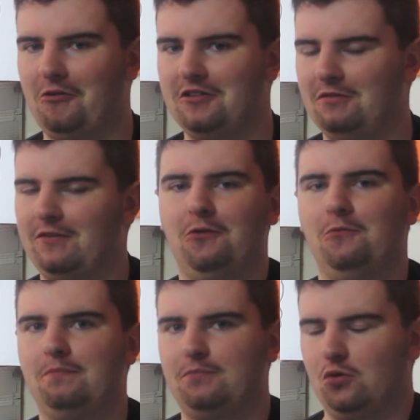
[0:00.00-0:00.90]
points with
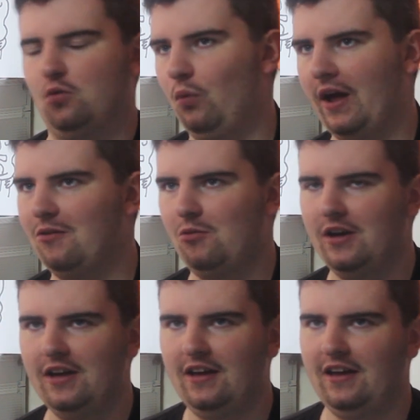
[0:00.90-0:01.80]
how well
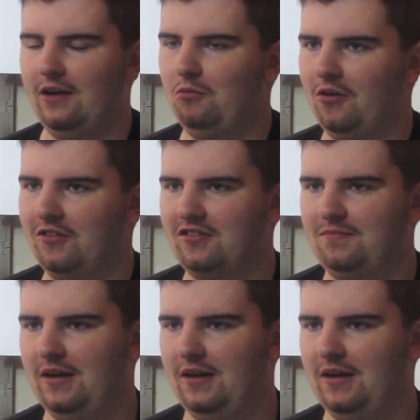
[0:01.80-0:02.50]
it works.